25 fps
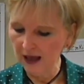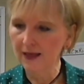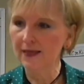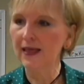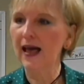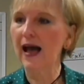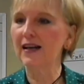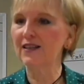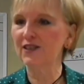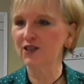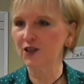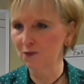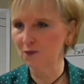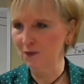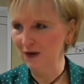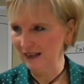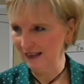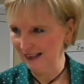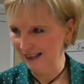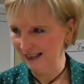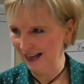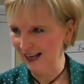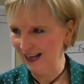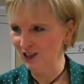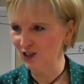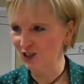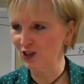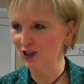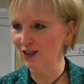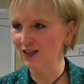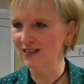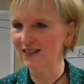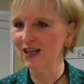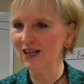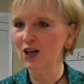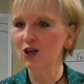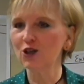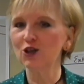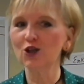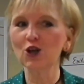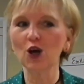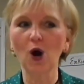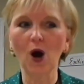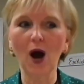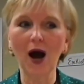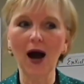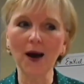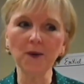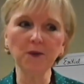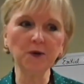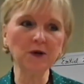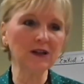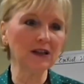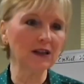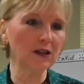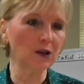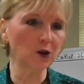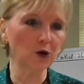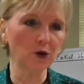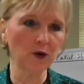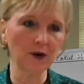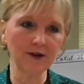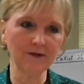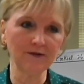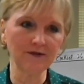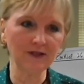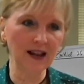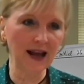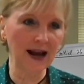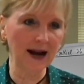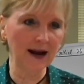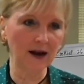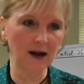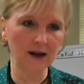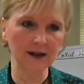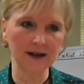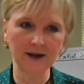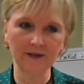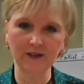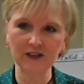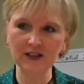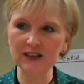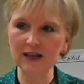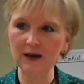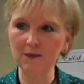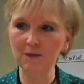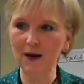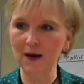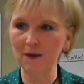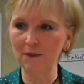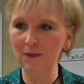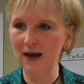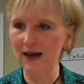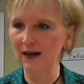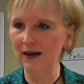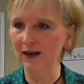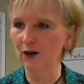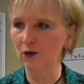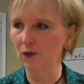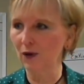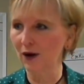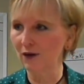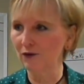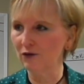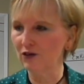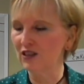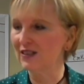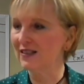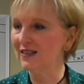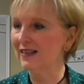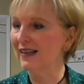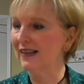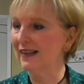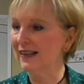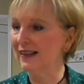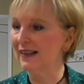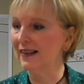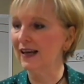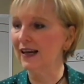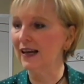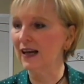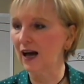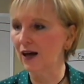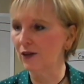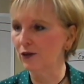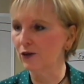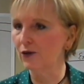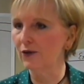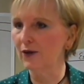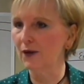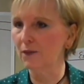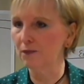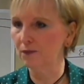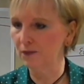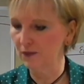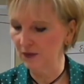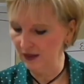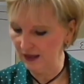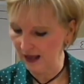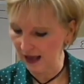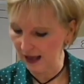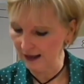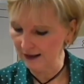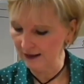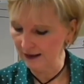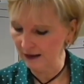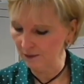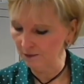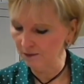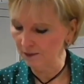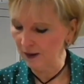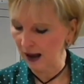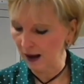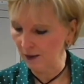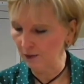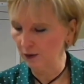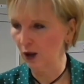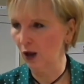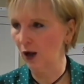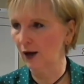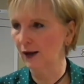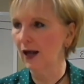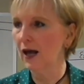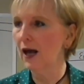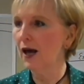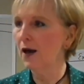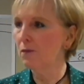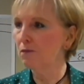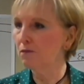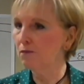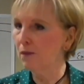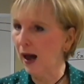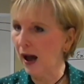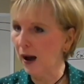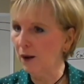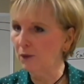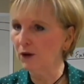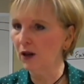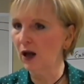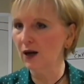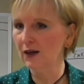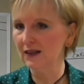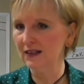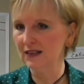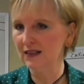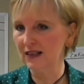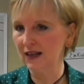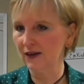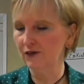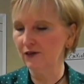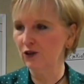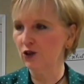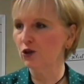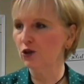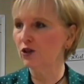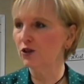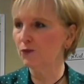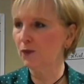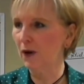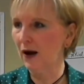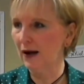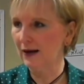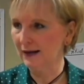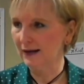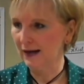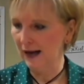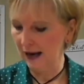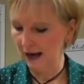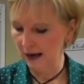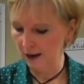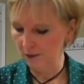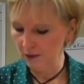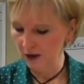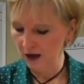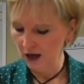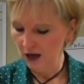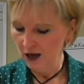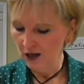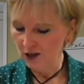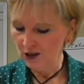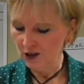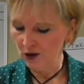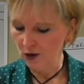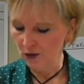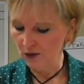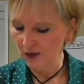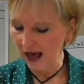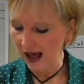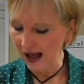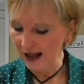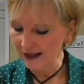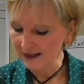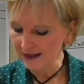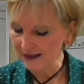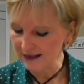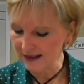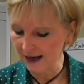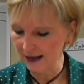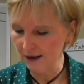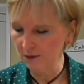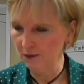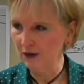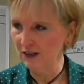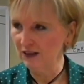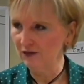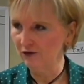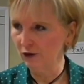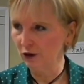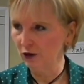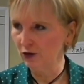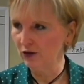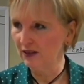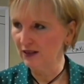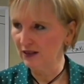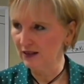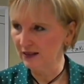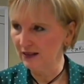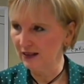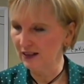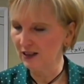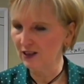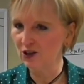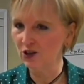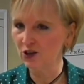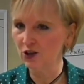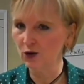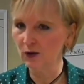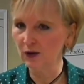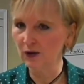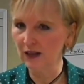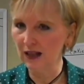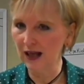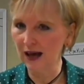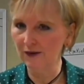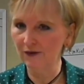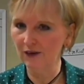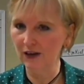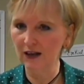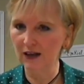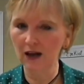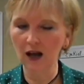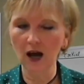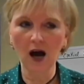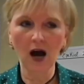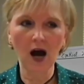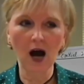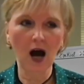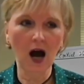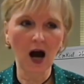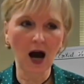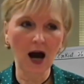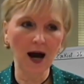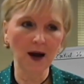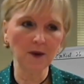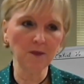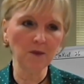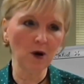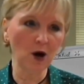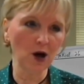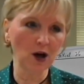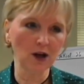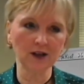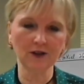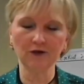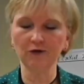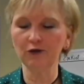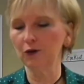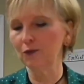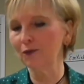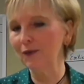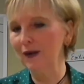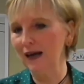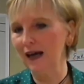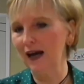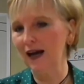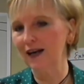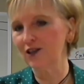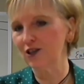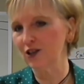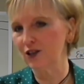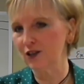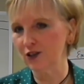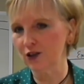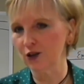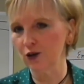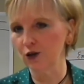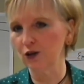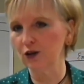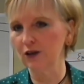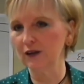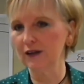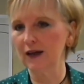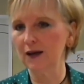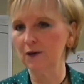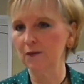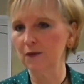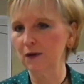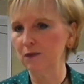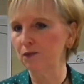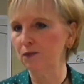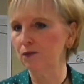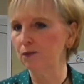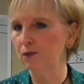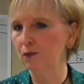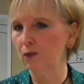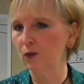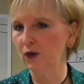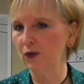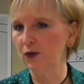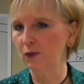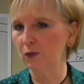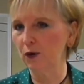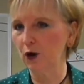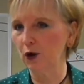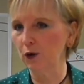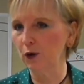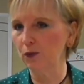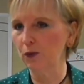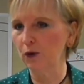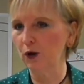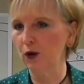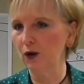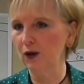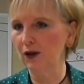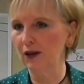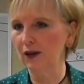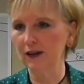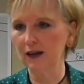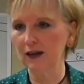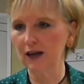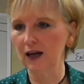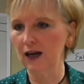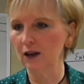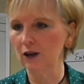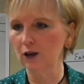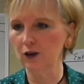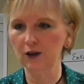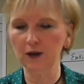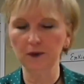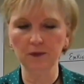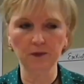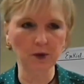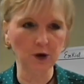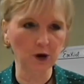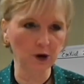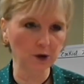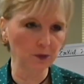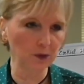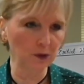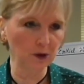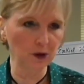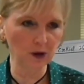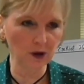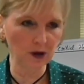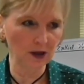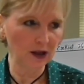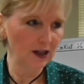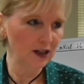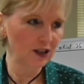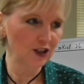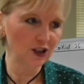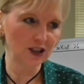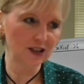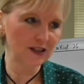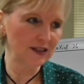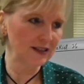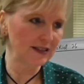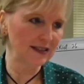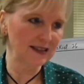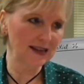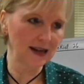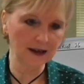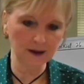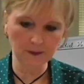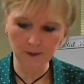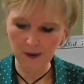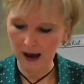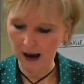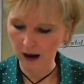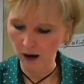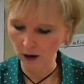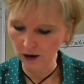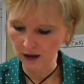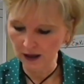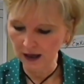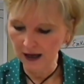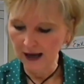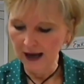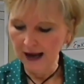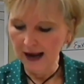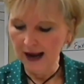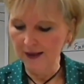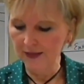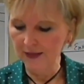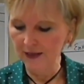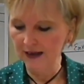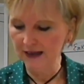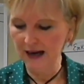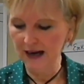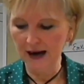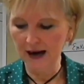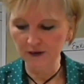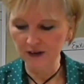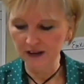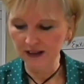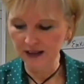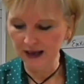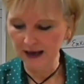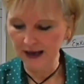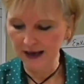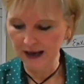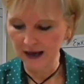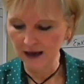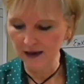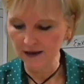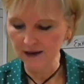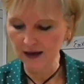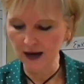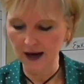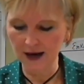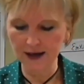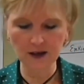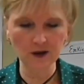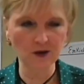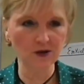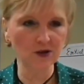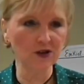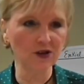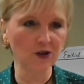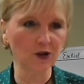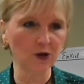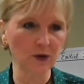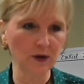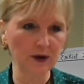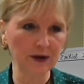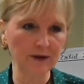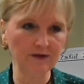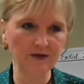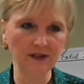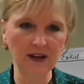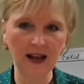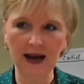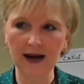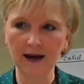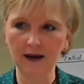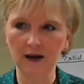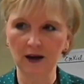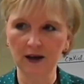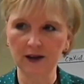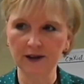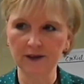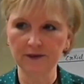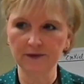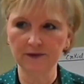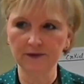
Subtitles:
As the many nations. So I put a little green flag on every time I make a reference to anything other than Babylon. Babylon is given to us by name. So that segment, verses 6 to 11, I marked for me, I just circled him with purple and colored in purple just to set him out. And then everything else I used a green flag on.